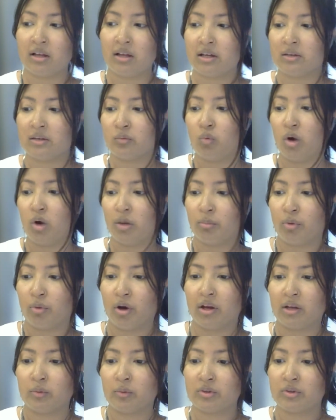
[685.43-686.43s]
And one
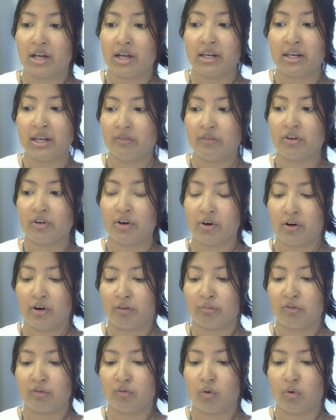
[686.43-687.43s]
product which I had never heard
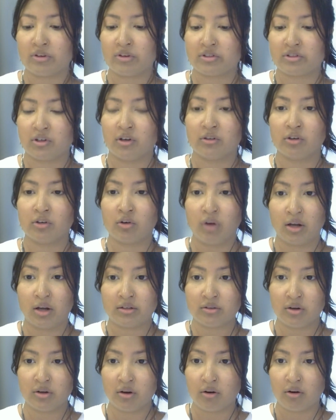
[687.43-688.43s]
of before is called
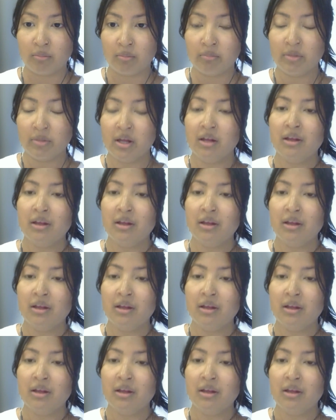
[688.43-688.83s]
kratom,